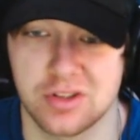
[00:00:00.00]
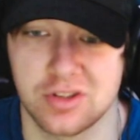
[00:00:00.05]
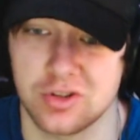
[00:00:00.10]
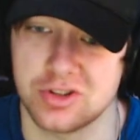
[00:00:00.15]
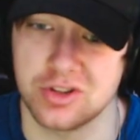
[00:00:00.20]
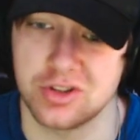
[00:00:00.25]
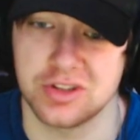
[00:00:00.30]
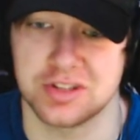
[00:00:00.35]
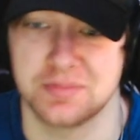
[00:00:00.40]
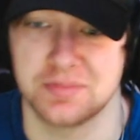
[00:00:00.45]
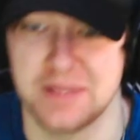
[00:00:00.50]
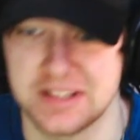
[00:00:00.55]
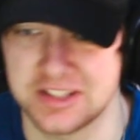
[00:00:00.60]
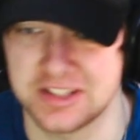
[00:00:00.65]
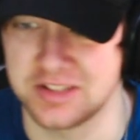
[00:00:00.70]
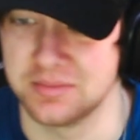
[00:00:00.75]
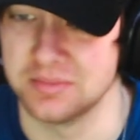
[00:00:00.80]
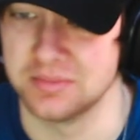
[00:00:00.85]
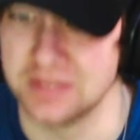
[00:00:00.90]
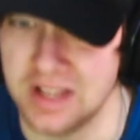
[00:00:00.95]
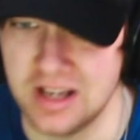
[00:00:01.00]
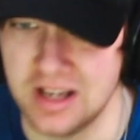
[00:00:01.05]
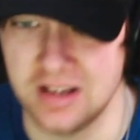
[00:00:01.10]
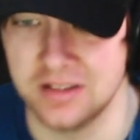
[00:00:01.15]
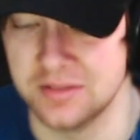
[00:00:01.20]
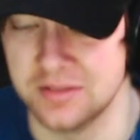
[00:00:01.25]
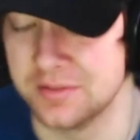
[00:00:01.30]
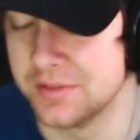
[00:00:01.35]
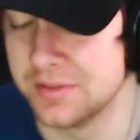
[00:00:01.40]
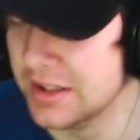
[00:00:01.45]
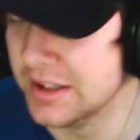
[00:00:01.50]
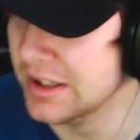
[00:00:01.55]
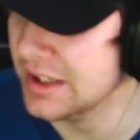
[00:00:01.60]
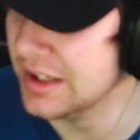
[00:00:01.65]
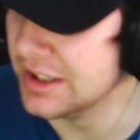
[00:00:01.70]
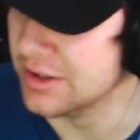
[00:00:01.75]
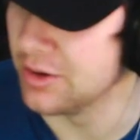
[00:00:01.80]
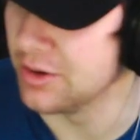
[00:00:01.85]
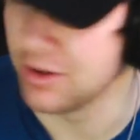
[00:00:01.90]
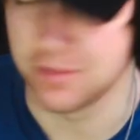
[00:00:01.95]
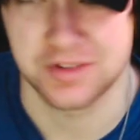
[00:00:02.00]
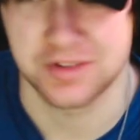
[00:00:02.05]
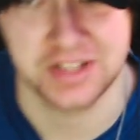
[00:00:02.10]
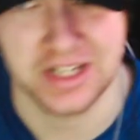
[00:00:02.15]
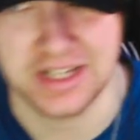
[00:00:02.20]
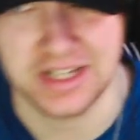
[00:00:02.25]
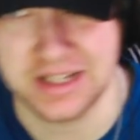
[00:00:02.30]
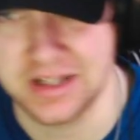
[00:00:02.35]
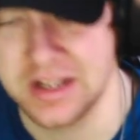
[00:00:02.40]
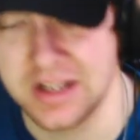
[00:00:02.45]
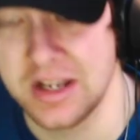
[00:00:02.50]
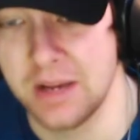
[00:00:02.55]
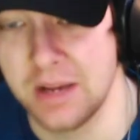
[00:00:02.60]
Go show this man some love know what I'm saying?